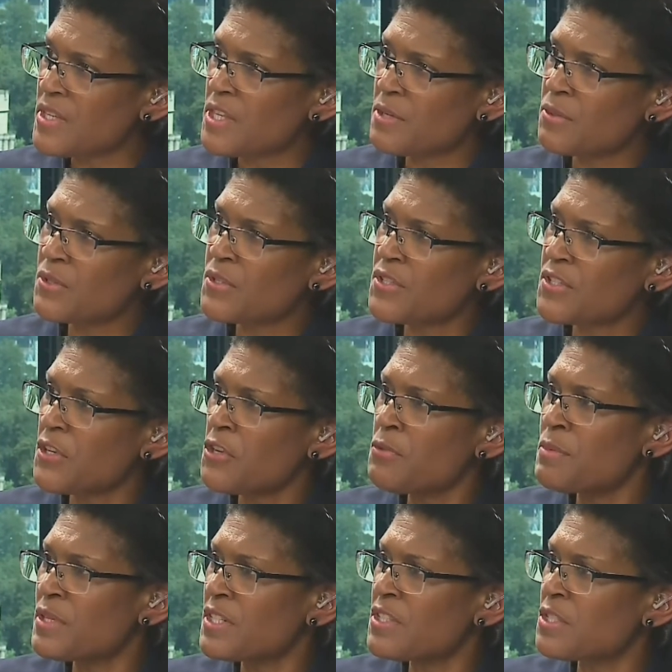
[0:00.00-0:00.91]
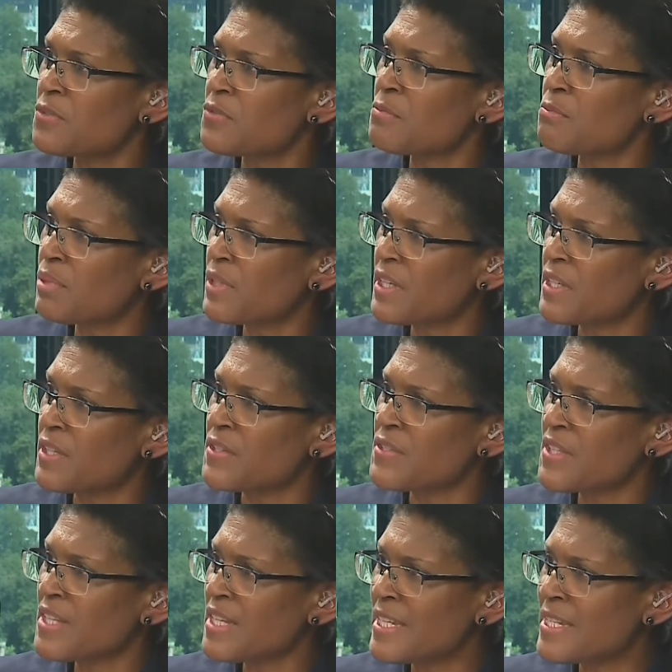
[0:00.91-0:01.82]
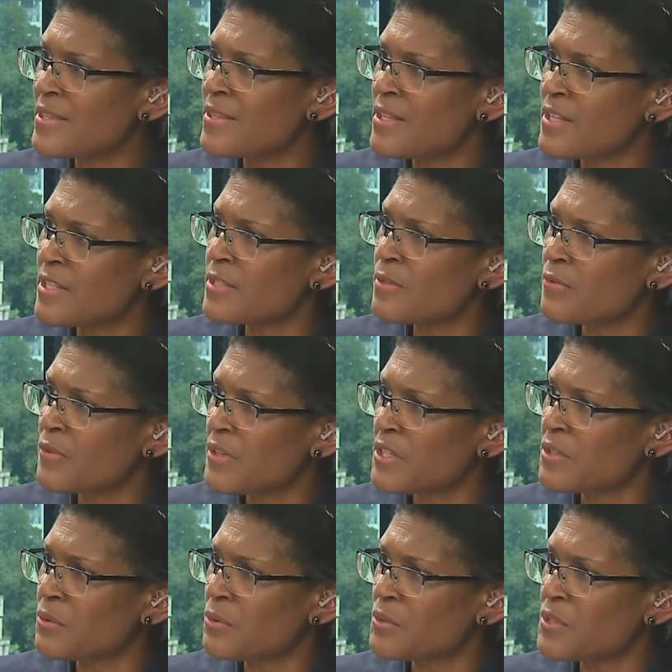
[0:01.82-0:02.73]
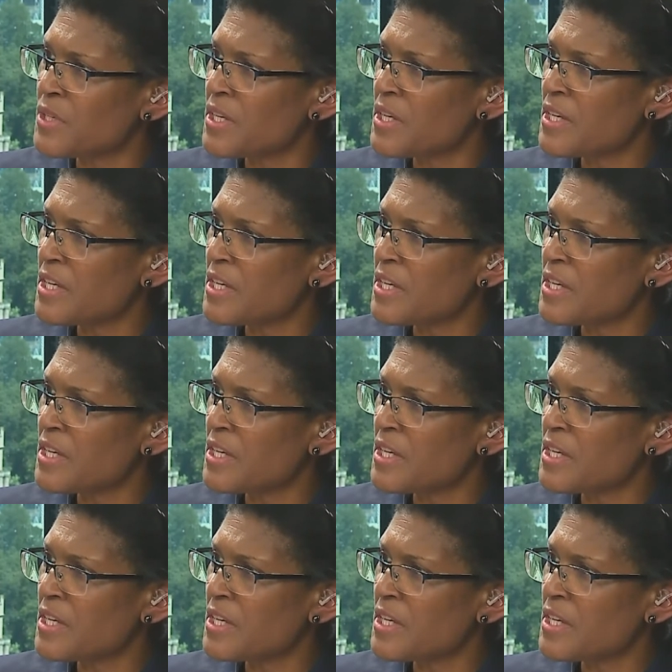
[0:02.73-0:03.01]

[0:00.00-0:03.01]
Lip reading: there are so many different players in this field,